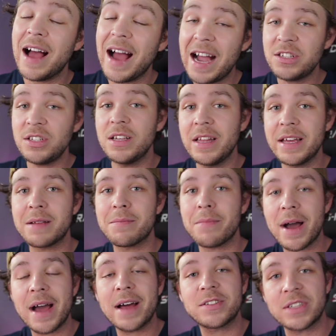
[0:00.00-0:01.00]
I actually linked
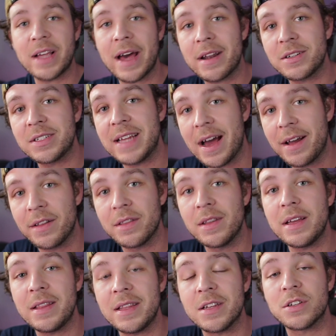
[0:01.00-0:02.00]
my sliders down
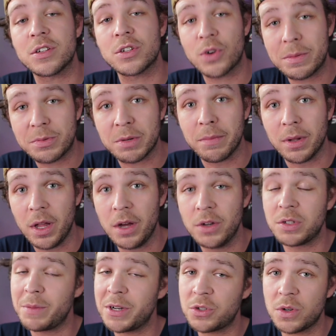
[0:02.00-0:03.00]
in the description below,
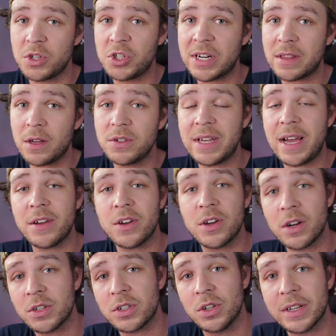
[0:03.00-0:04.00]
so make sure to check those out. You can
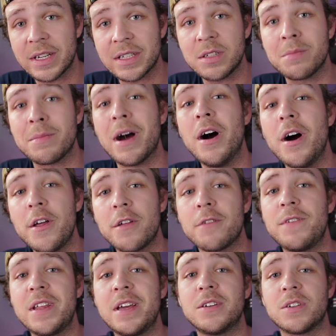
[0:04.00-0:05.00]
also look at some of my other
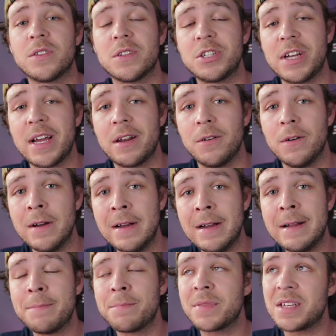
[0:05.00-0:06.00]
videos on the channel
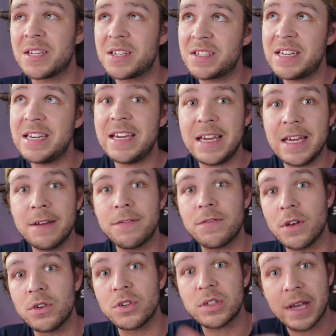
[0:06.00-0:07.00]
to see if
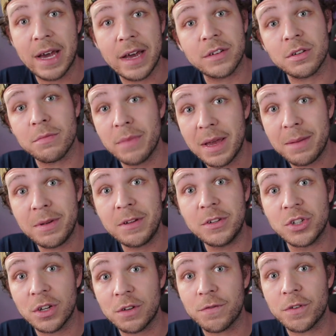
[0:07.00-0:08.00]
those sliders are maybe
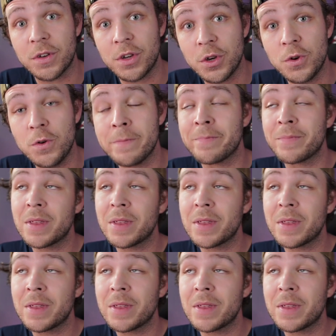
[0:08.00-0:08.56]
just for you.